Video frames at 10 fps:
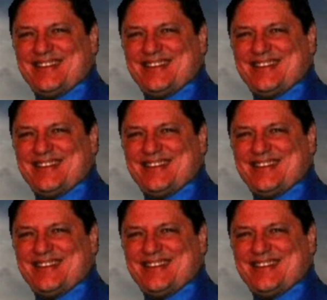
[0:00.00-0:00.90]

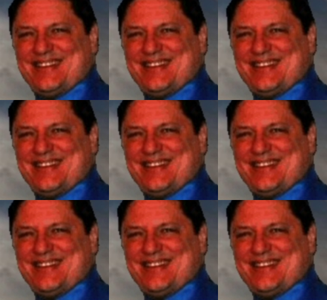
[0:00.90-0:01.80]

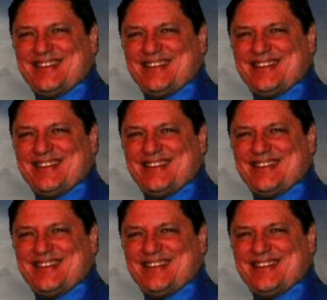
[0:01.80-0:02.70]

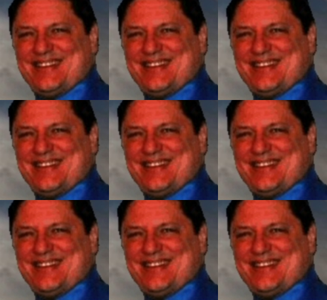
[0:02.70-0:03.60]

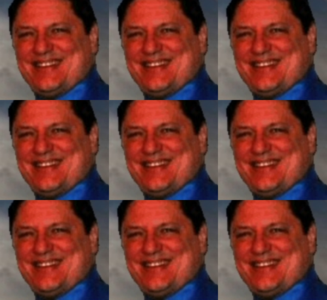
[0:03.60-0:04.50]

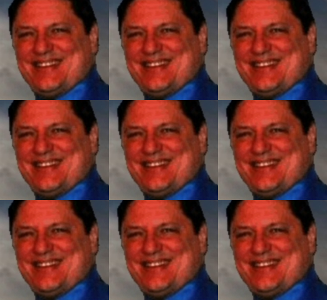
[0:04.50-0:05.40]

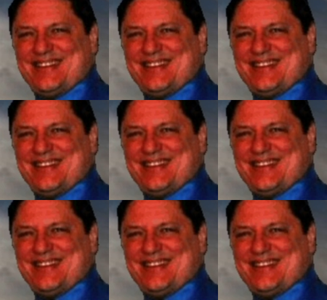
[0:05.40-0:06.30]

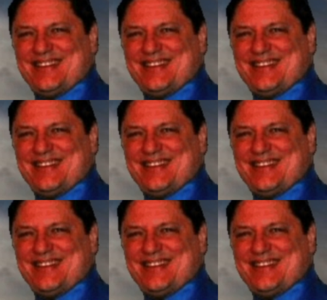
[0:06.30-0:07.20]

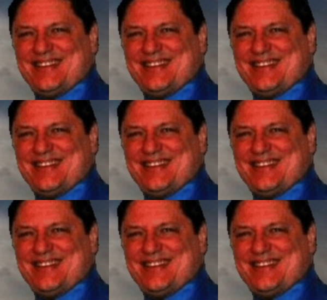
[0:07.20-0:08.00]
[no speech]